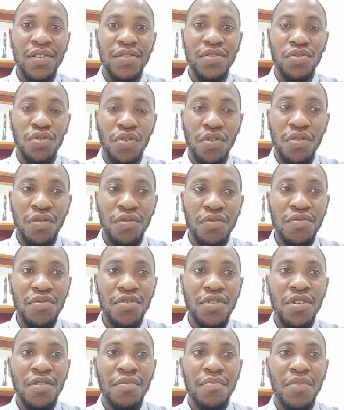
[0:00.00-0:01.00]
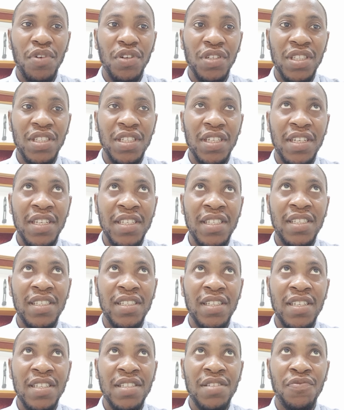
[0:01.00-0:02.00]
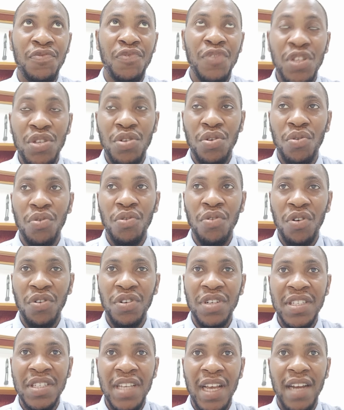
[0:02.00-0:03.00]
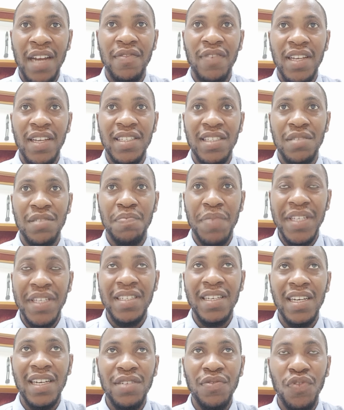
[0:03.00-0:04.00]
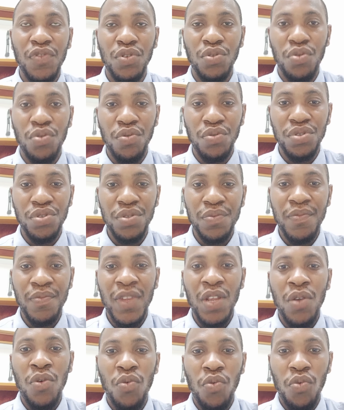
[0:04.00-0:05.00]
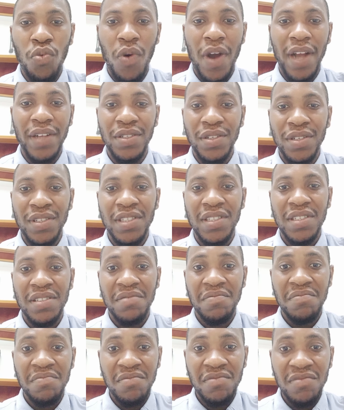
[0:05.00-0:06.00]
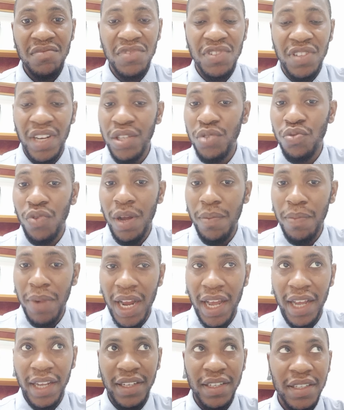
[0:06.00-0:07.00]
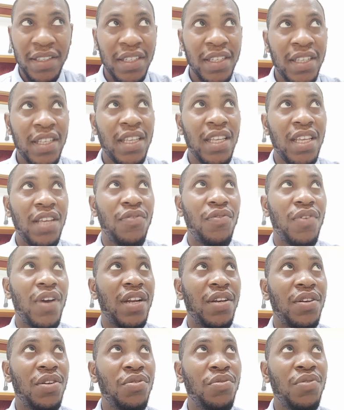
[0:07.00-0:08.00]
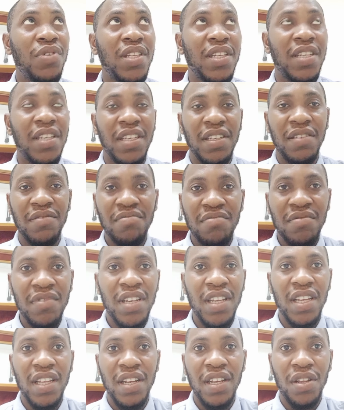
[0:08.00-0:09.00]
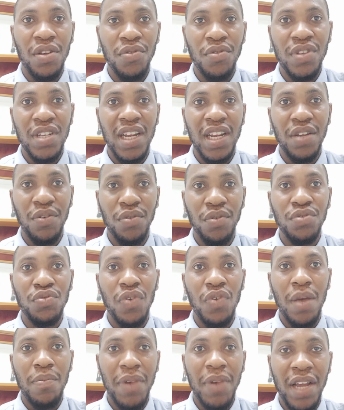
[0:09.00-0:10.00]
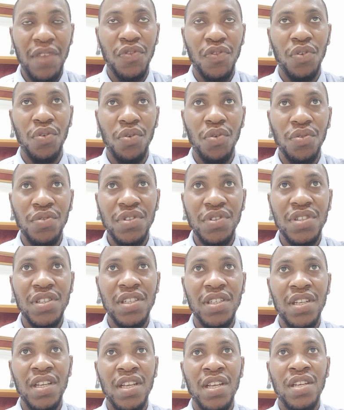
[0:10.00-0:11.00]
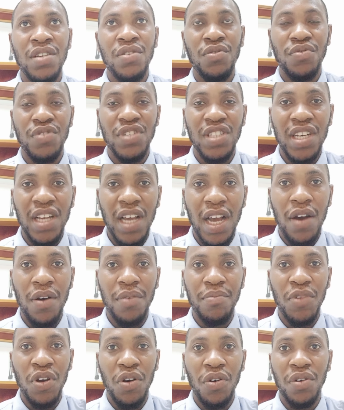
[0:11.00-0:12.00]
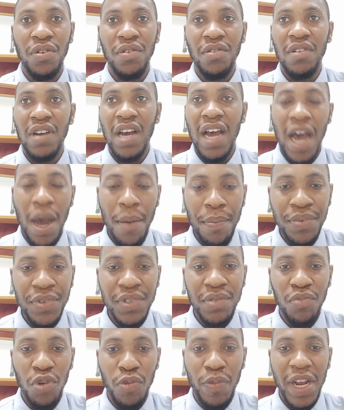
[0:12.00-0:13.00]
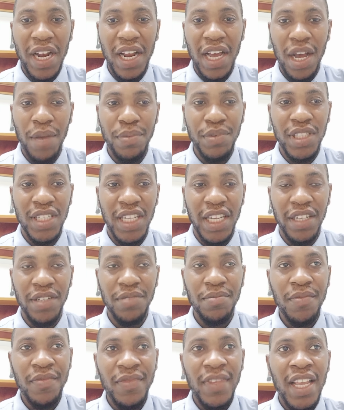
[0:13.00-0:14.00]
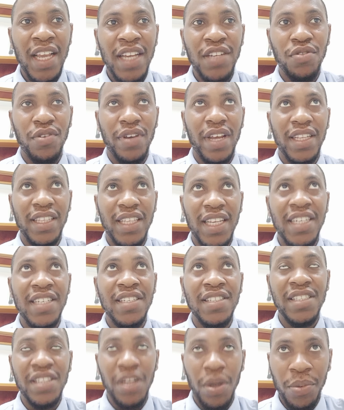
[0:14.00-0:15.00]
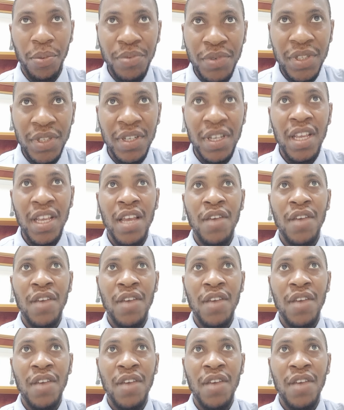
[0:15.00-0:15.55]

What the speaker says: So, but this video or this advice is basically for those who are just trying to apply. If you are new in the whole thing and you want to apply for loans using on apps, mobile apps, then you can take the steps.